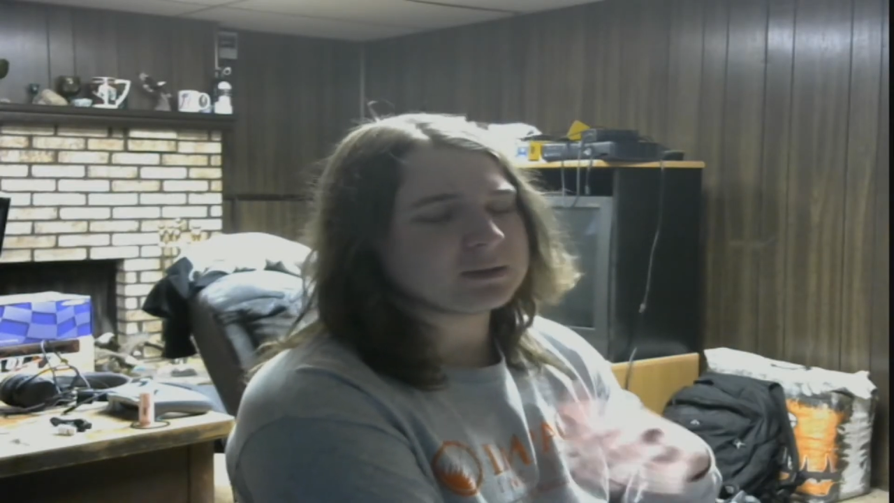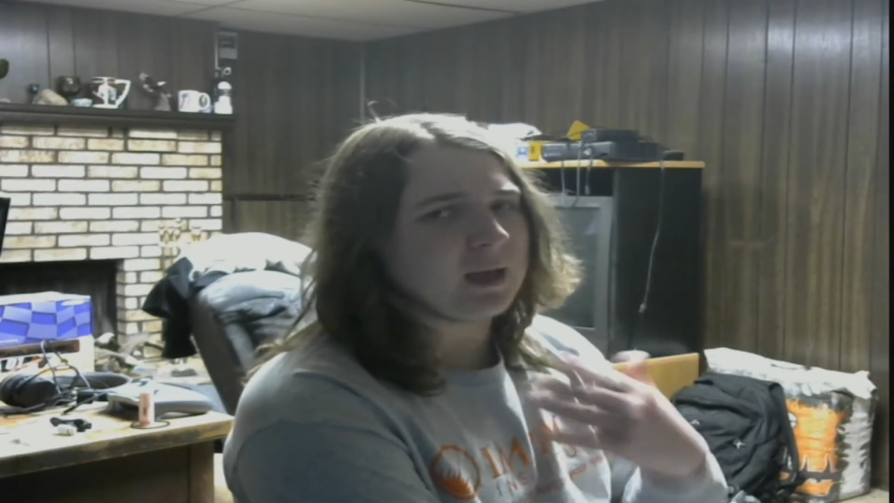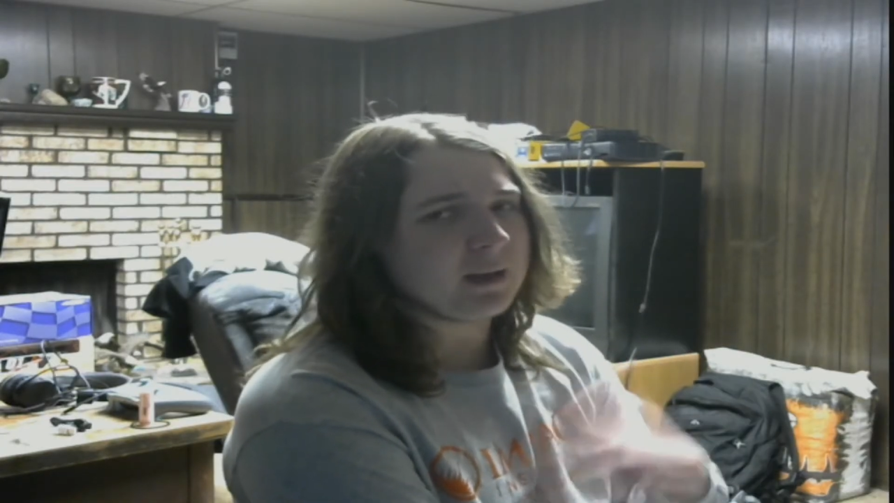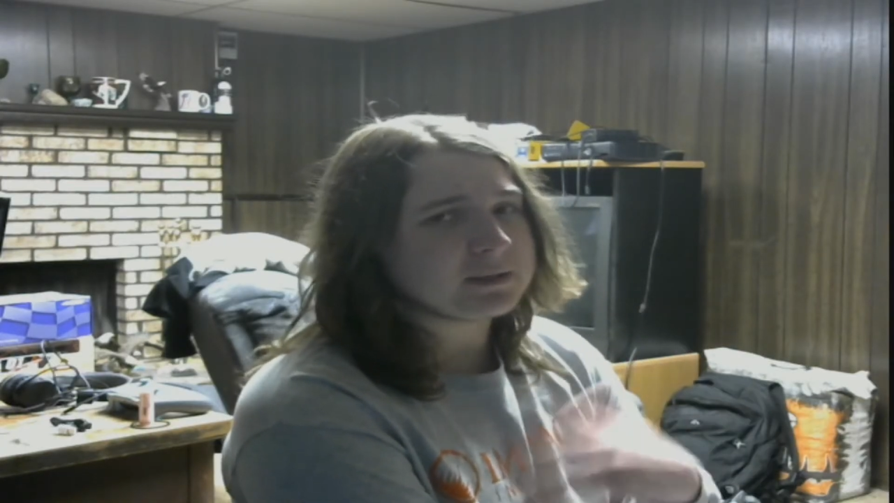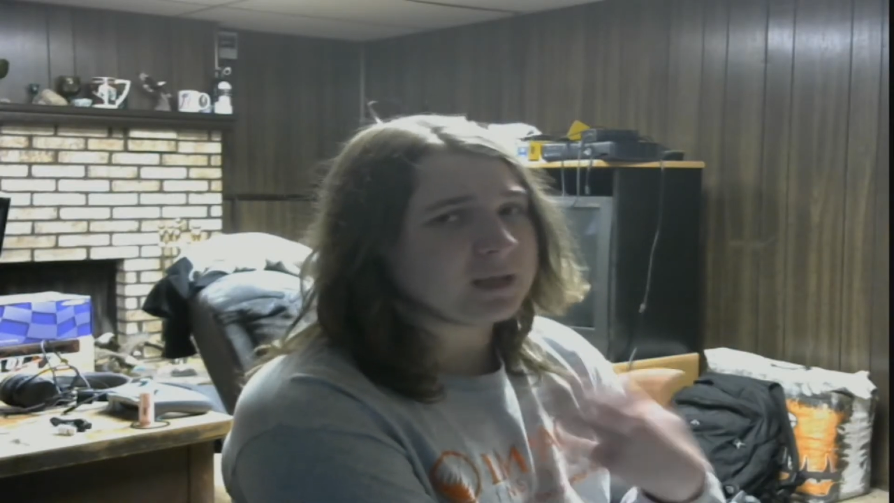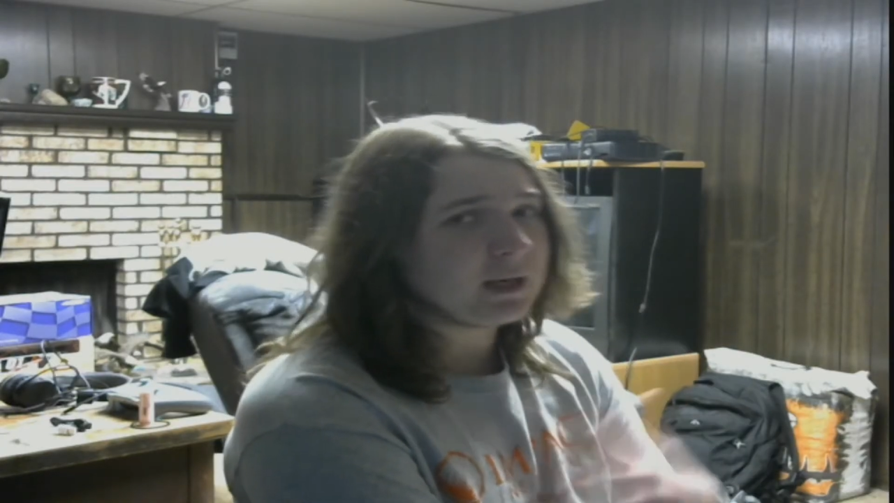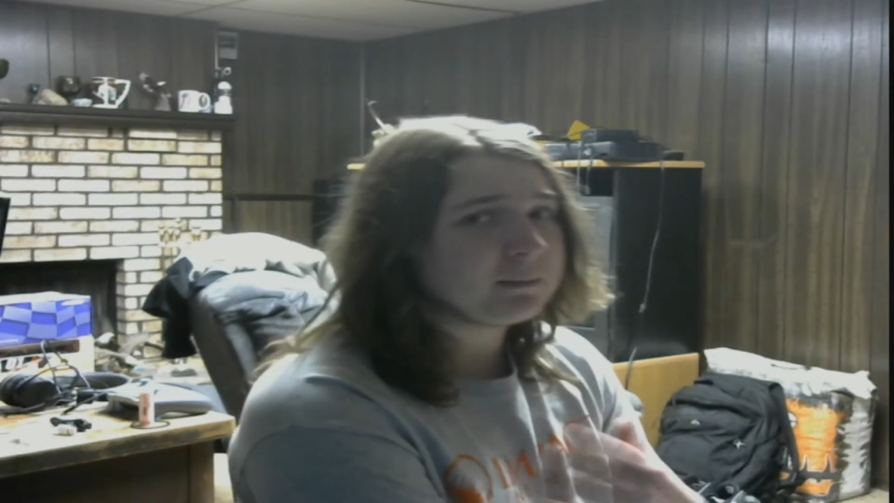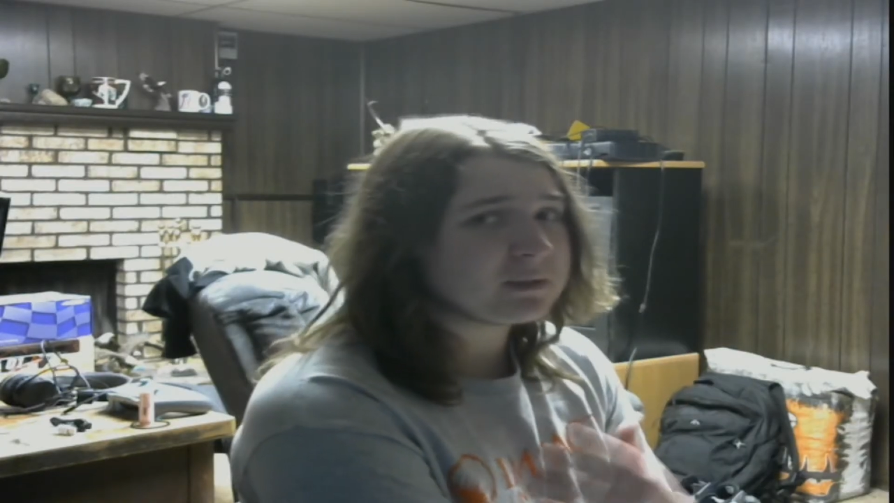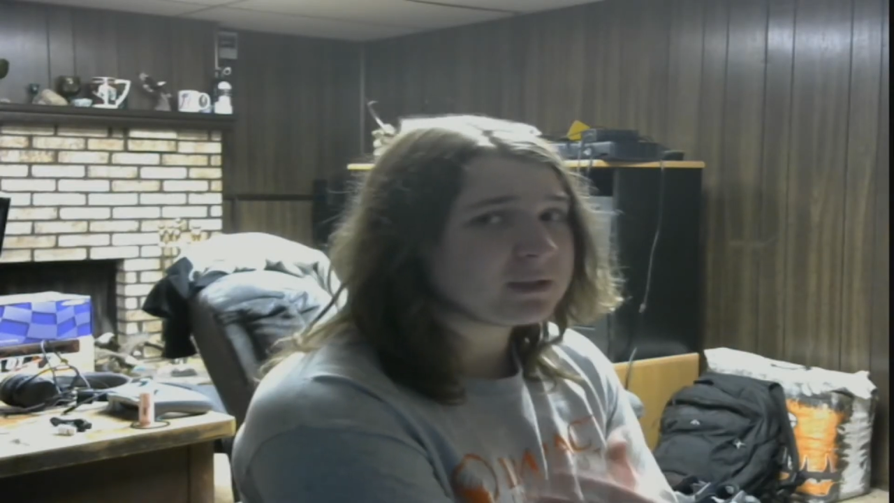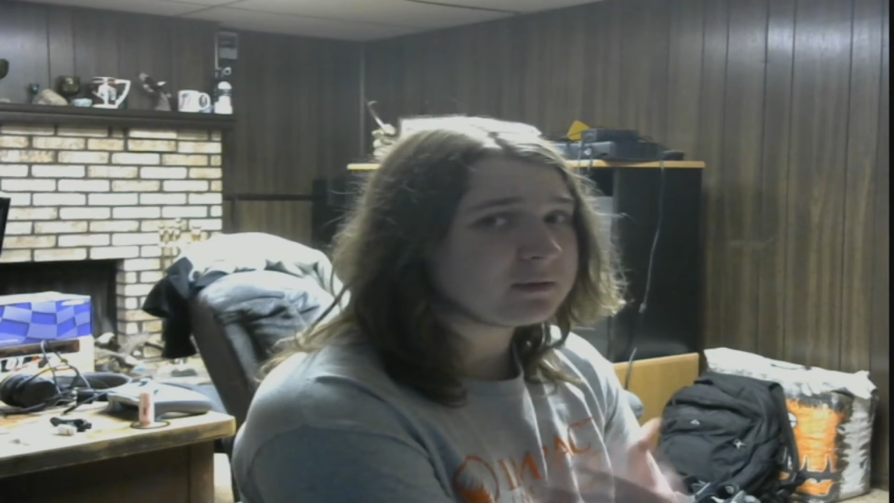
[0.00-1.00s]

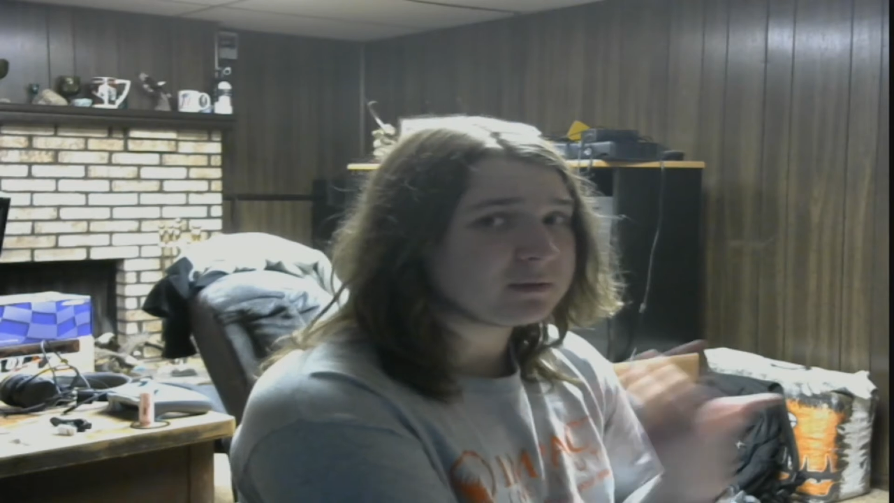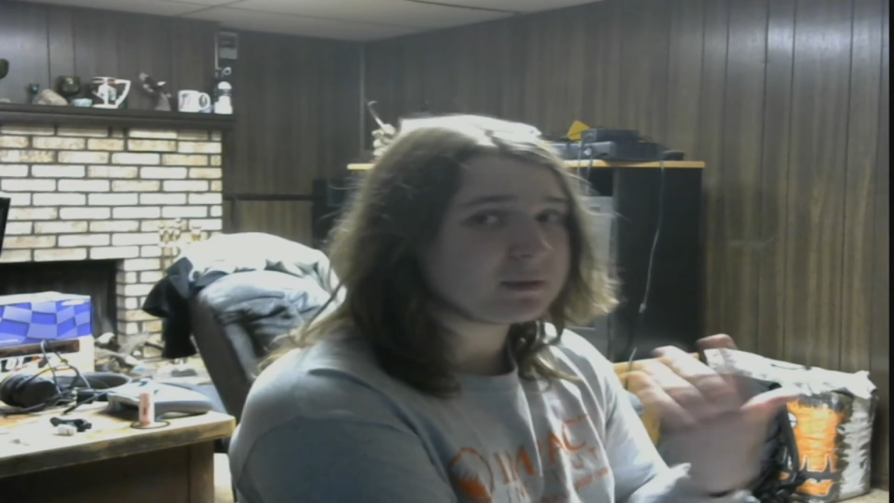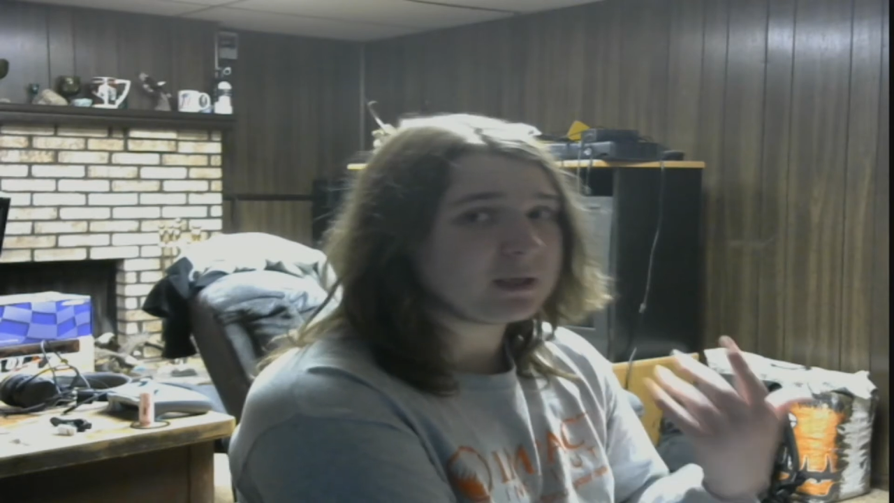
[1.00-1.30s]
so it's